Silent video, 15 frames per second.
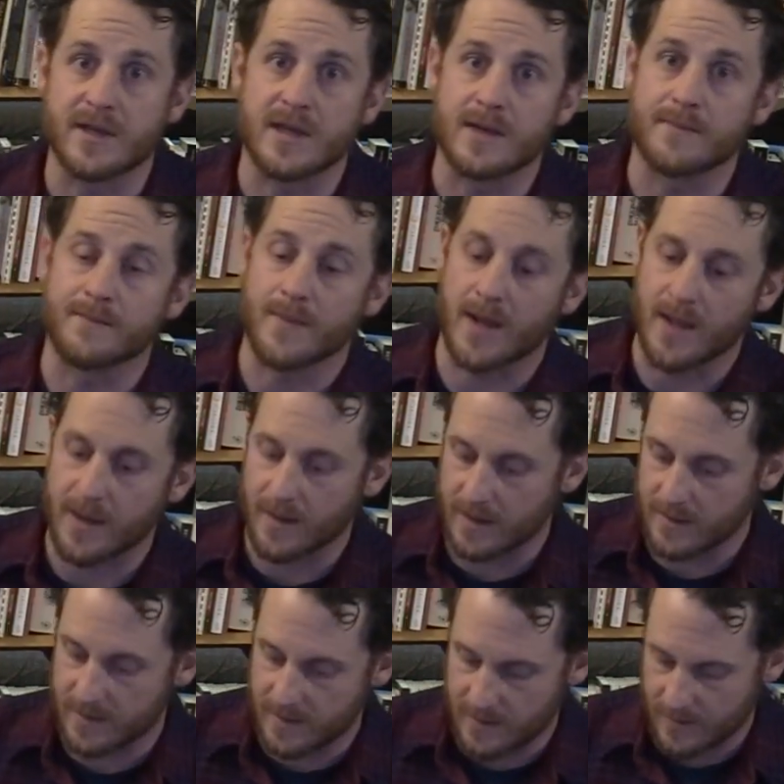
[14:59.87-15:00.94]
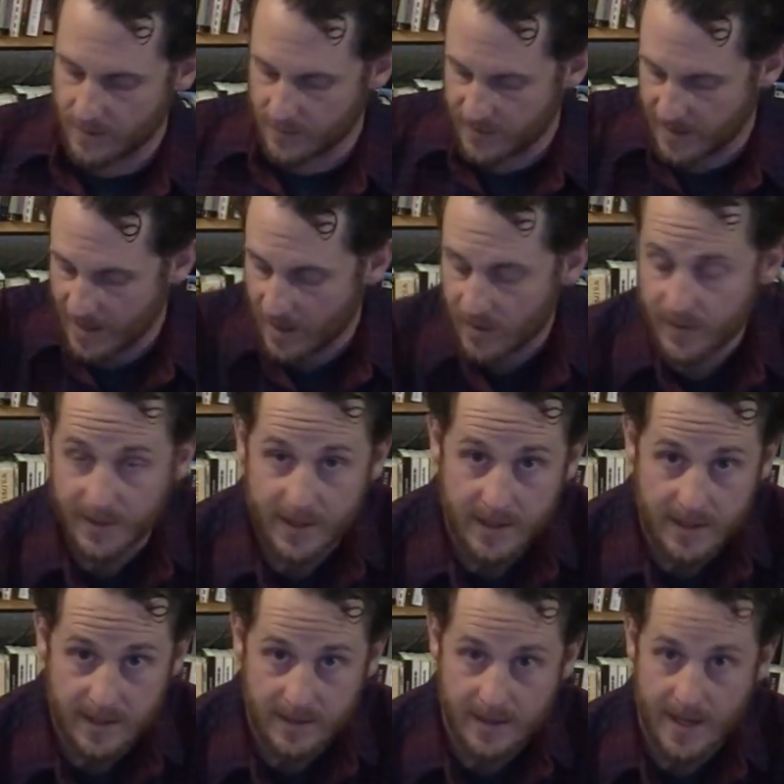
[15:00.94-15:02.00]
or the
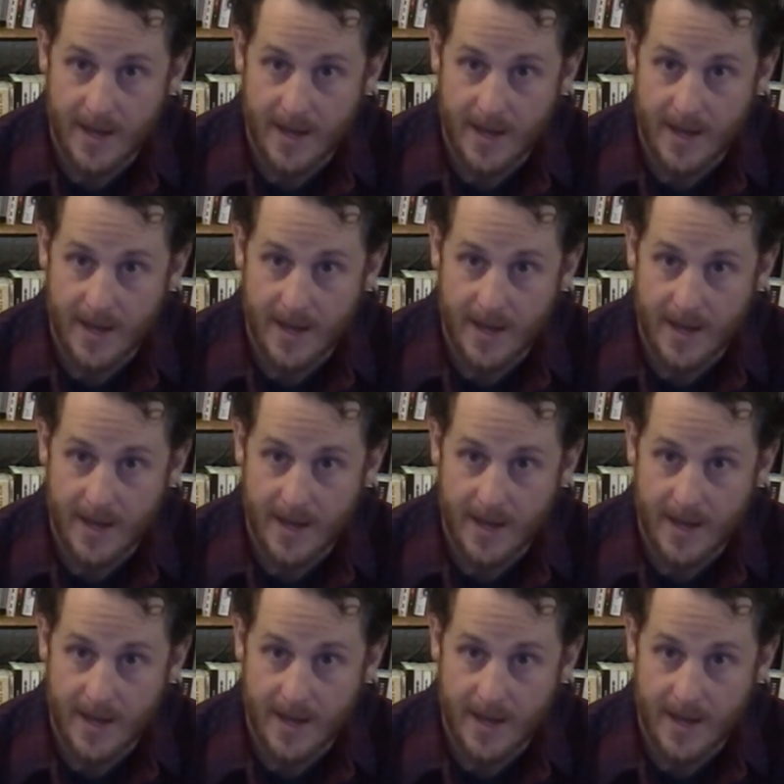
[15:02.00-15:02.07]
alkalinity in the